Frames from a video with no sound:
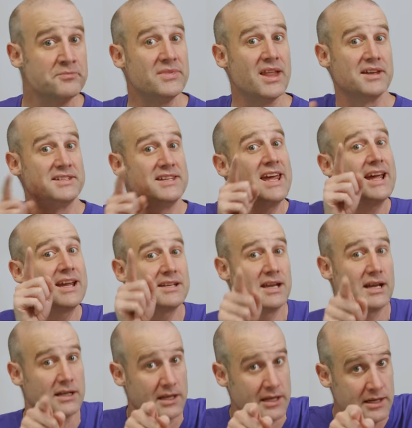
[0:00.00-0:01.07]
Now,
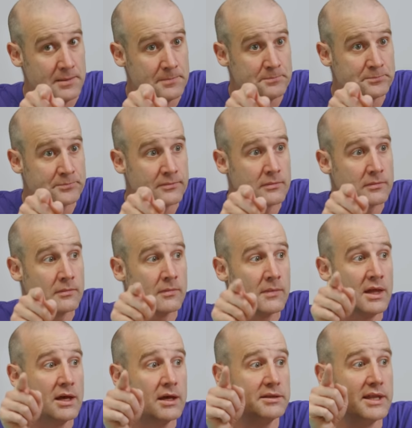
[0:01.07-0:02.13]
technically,
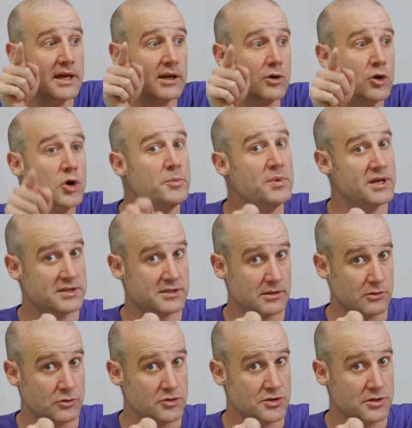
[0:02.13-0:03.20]
there could be a
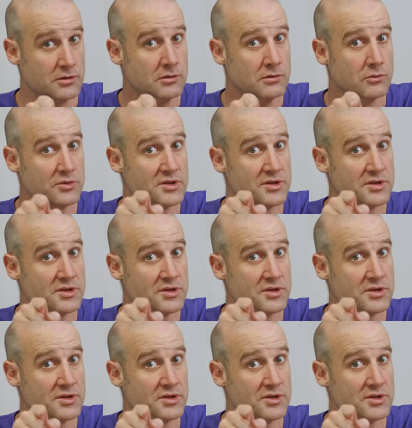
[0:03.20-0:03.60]
solution